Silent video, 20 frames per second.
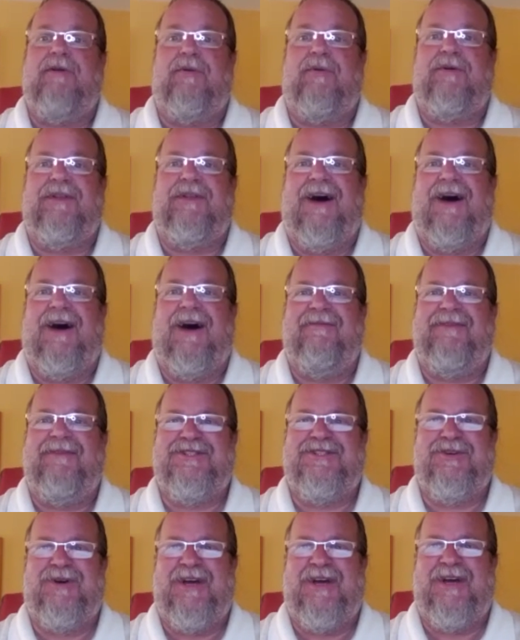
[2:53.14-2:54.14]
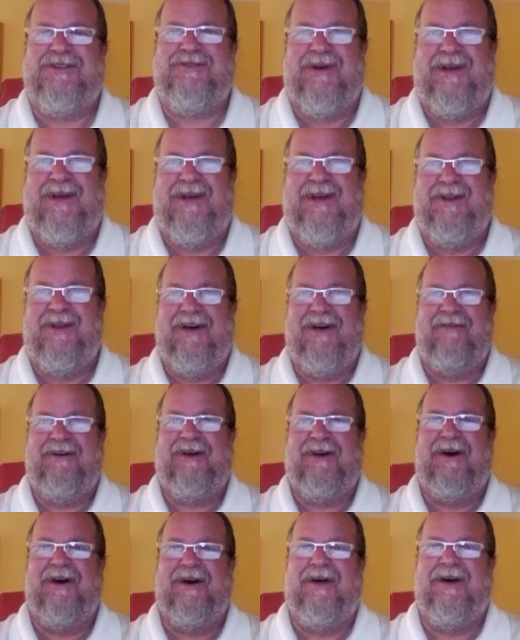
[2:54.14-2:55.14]
weren't the obvious choice, right? You didn't have
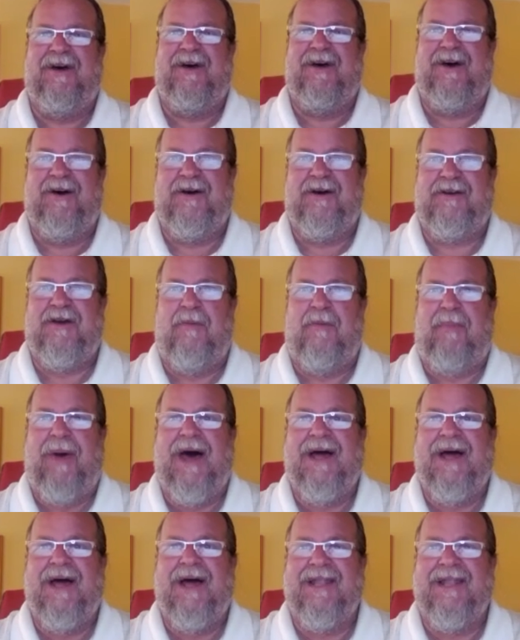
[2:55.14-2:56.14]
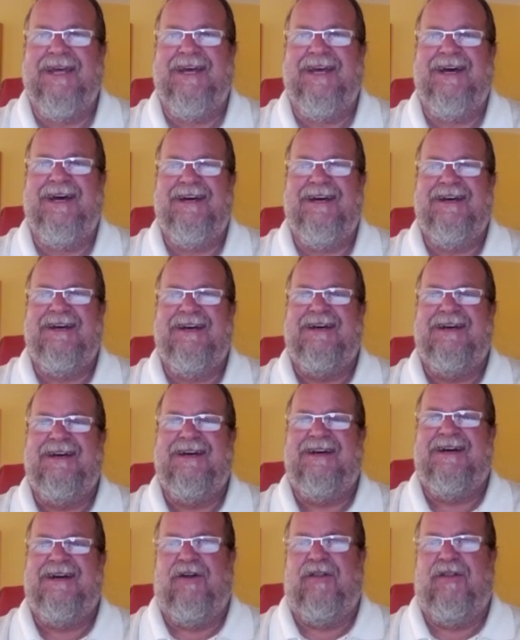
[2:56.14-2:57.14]
a compelling
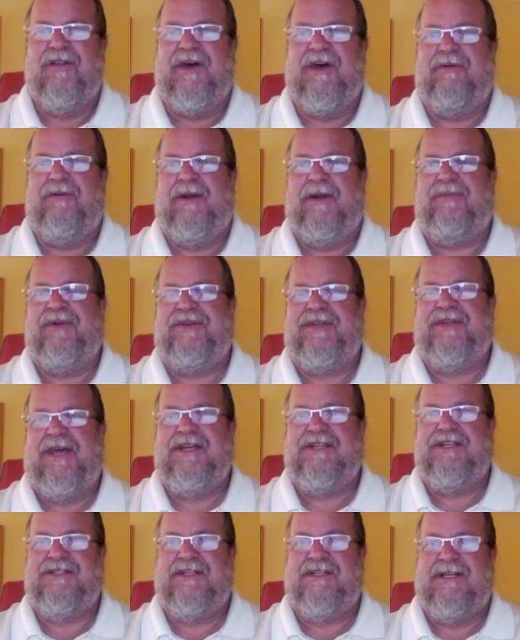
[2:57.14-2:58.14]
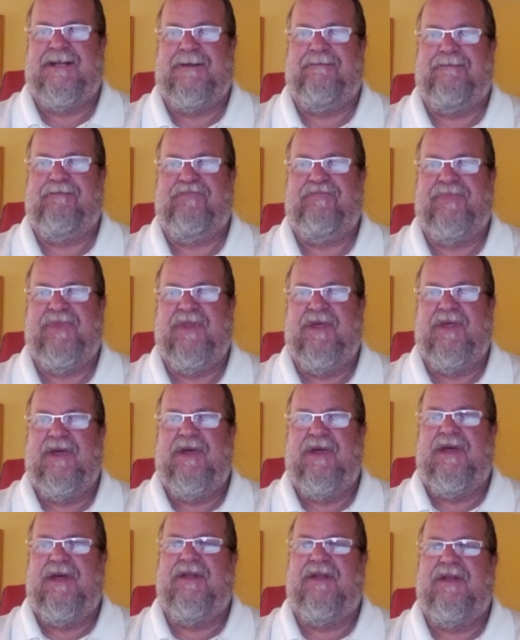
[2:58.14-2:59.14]
online reputation.
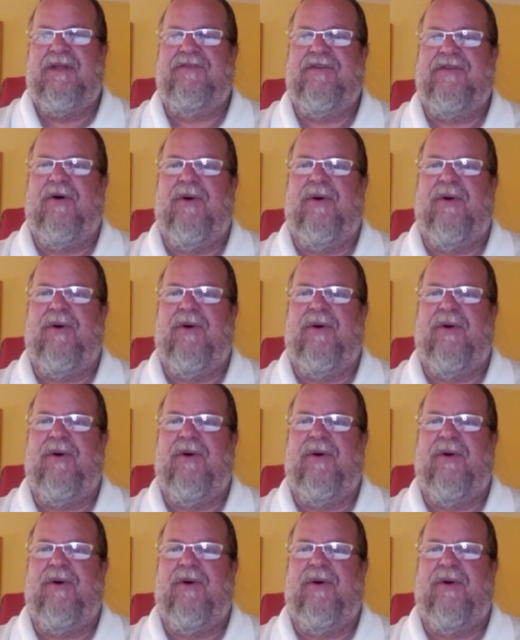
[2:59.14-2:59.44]
And so